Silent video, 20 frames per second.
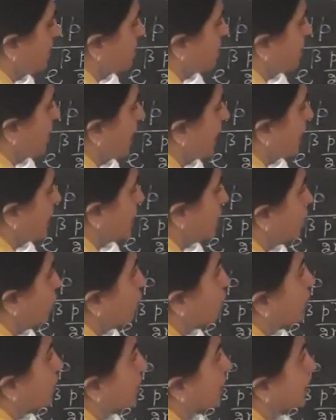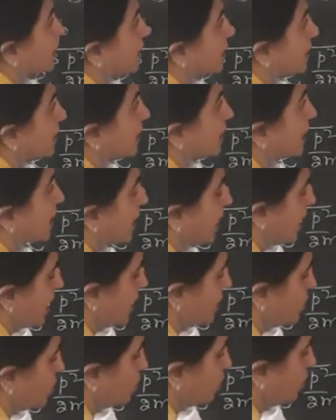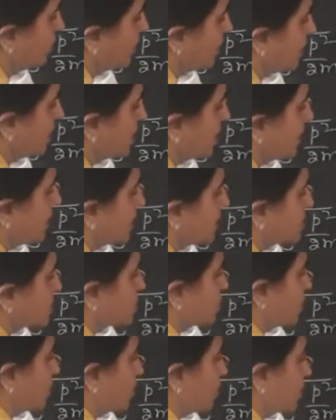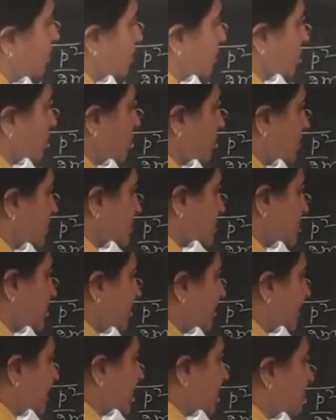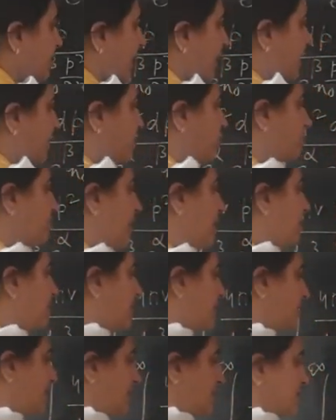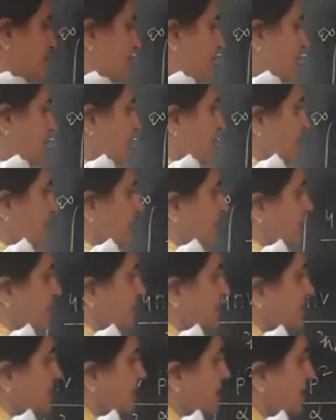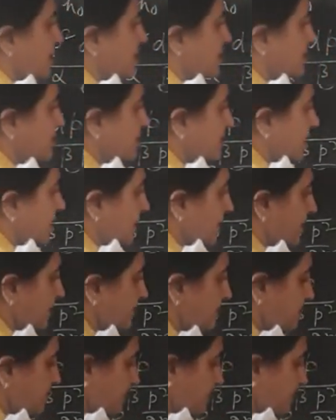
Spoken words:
pi over a cube. So CTM, carry to memory this. This is the